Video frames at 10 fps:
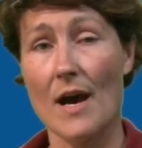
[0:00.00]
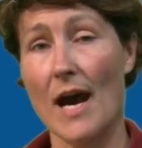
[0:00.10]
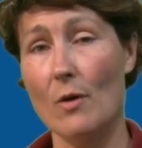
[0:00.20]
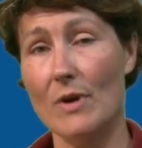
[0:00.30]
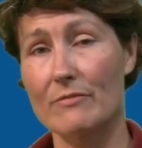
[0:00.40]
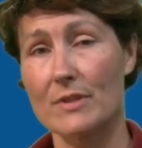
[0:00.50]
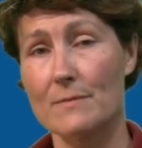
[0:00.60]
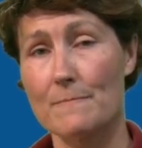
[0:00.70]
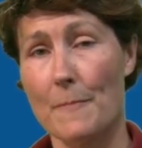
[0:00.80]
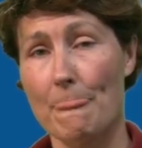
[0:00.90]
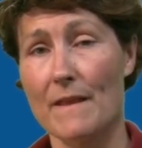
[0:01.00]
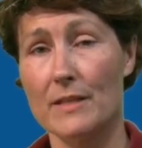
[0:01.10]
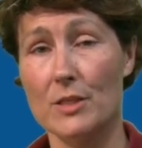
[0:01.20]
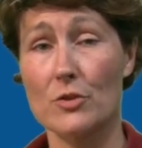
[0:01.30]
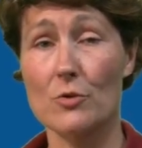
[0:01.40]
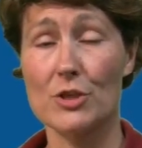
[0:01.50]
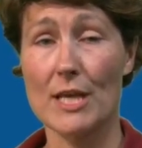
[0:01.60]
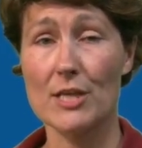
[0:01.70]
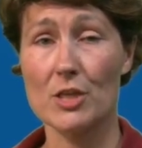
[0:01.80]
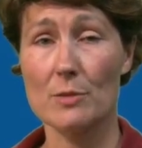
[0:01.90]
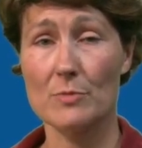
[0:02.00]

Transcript: However, the association